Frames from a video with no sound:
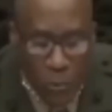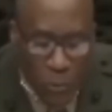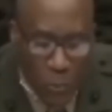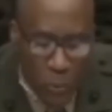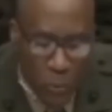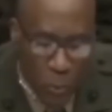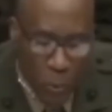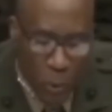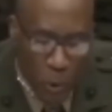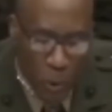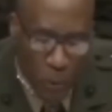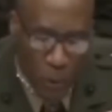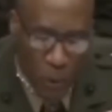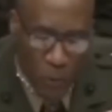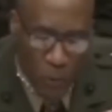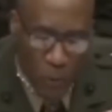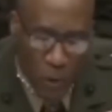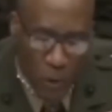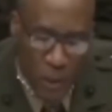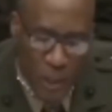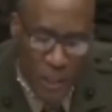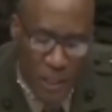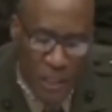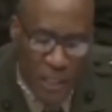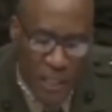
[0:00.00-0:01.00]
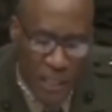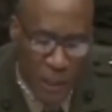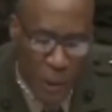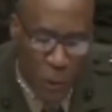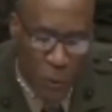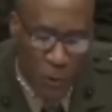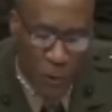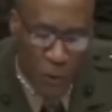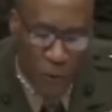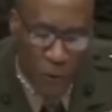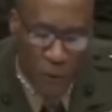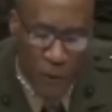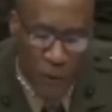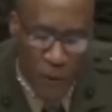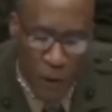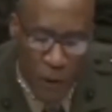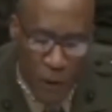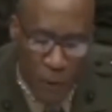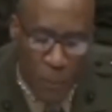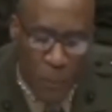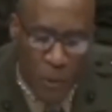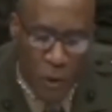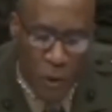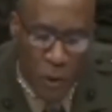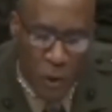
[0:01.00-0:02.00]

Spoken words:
our persistence in assuring